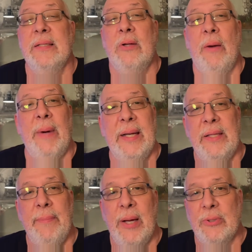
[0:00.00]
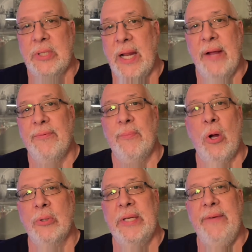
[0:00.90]
Got mine in the mail today from
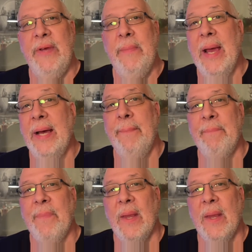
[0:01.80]
Cult TV Man.